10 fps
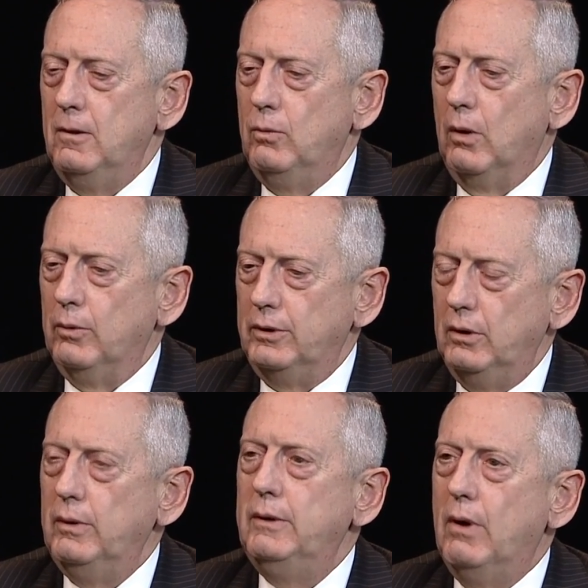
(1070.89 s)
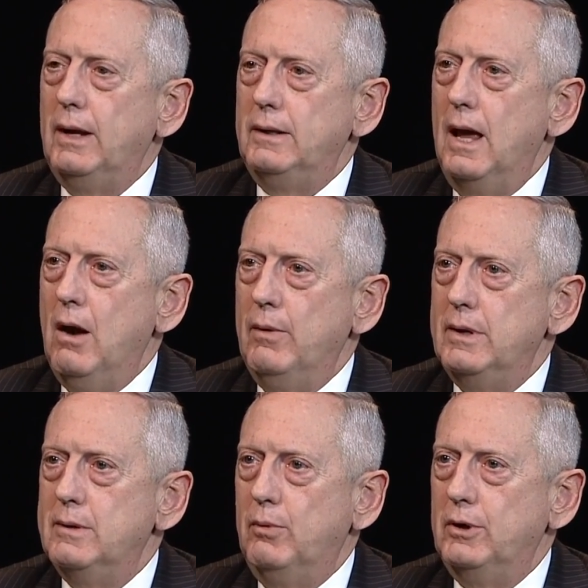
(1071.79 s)
What we're doing right now
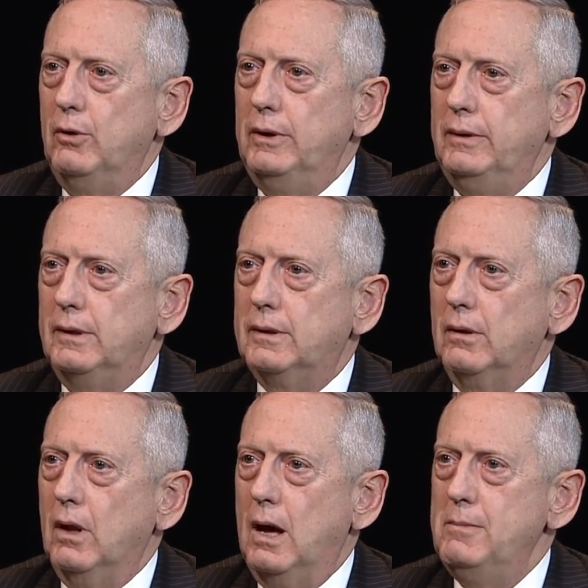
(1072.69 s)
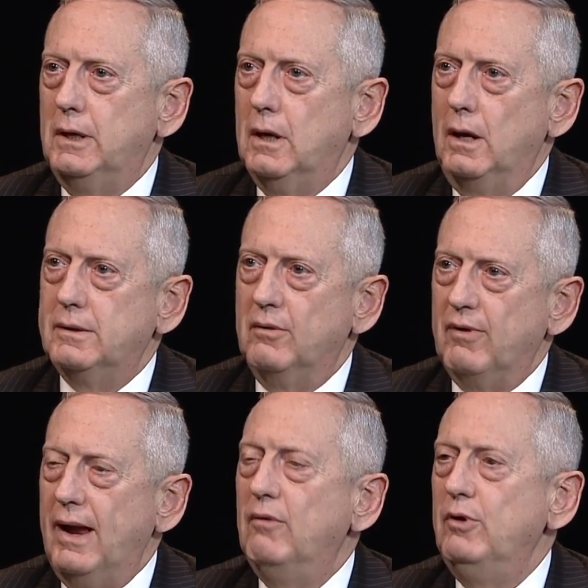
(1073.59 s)
is we're doing these salami cuts of
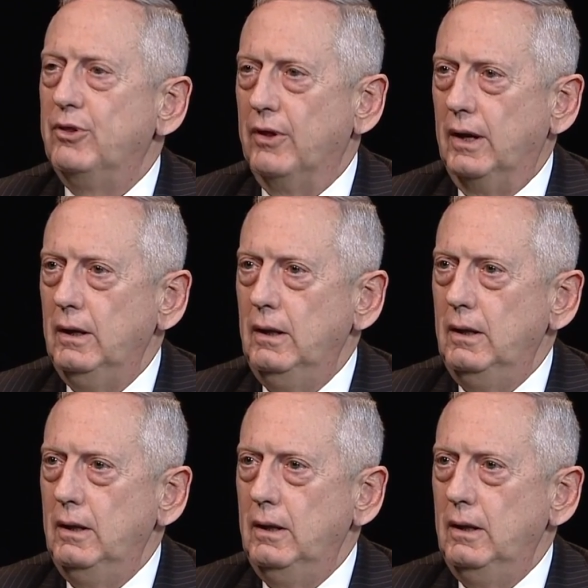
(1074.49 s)
everything,